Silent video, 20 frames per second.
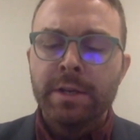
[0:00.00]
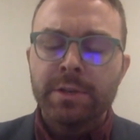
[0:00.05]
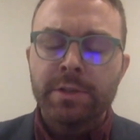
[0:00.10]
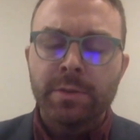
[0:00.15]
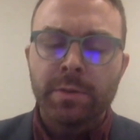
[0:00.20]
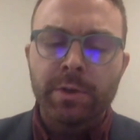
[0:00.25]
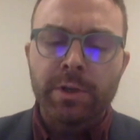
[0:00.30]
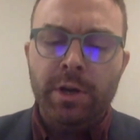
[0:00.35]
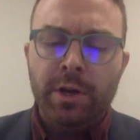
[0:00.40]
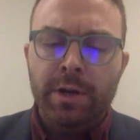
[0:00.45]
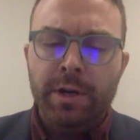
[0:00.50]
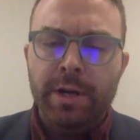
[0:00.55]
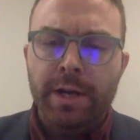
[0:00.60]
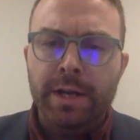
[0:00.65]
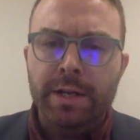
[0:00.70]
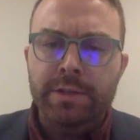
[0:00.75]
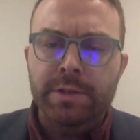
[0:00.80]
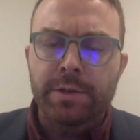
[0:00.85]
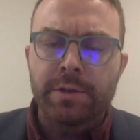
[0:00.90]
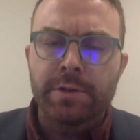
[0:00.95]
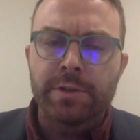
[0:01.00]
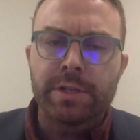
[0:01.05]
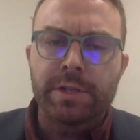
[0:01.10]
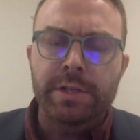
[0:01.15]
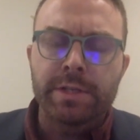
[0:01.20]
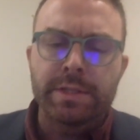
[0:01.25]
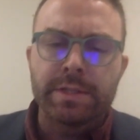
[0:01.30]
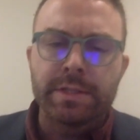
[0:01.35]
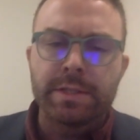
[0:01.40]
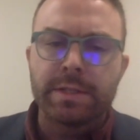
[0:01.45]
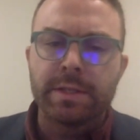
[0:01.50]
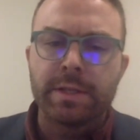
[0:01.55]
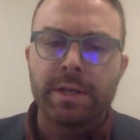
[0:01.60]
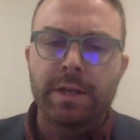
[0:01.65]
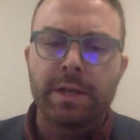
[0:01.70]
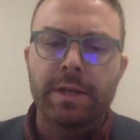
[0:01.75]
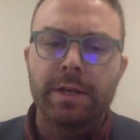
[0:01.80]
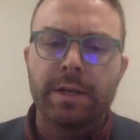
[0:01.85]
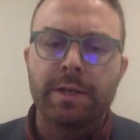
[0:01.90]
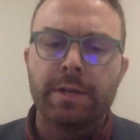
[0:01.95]
So when cardiac surgeons
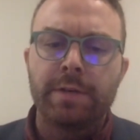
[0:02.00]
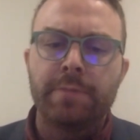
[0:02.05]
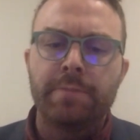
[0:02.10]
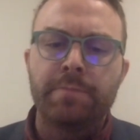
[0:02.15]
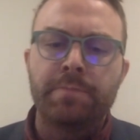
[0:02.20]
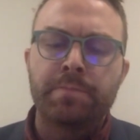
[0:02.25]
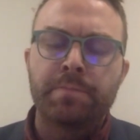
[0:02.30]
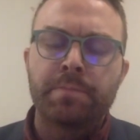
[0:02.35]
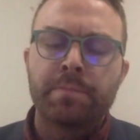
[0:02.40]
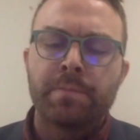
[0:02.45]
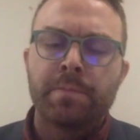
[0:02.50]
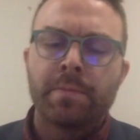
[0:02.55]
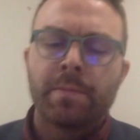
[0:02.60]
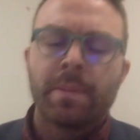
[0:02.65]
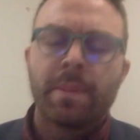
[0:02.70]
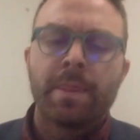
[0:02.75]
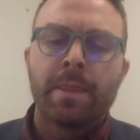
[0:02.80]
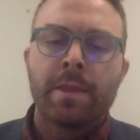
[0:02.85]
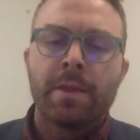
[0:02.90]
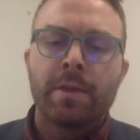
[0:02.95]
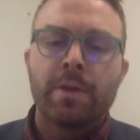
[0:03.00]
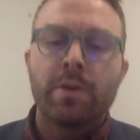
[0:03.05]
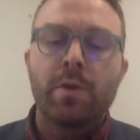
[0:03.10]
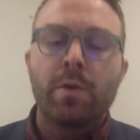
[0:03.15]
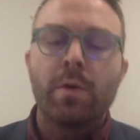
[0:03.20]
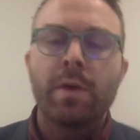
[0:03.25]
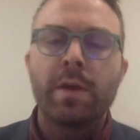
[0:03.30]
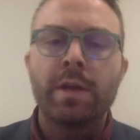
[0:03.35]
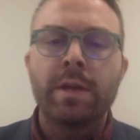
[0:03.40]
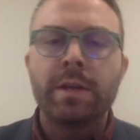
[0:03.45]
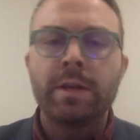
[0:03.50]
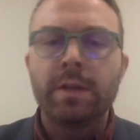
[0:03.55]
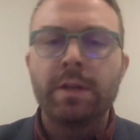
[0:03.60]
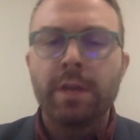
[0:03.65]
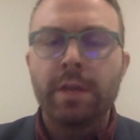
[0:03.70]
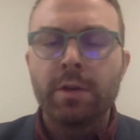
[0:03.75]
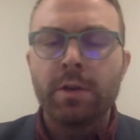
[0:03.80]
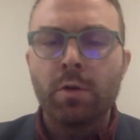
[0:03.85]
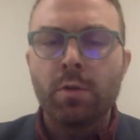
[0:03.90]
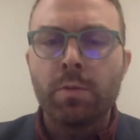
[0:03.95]
um, go in
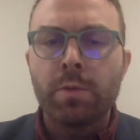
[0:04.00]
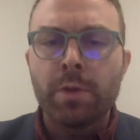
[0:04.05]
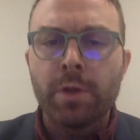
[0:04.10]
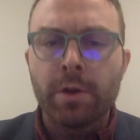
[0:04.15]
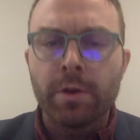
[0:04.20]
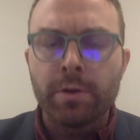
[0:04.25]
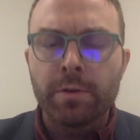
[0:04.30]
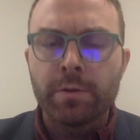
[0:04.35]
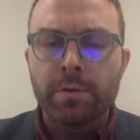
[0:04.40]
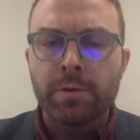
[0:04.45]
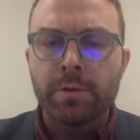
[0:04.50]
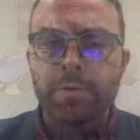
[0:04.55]
and open heart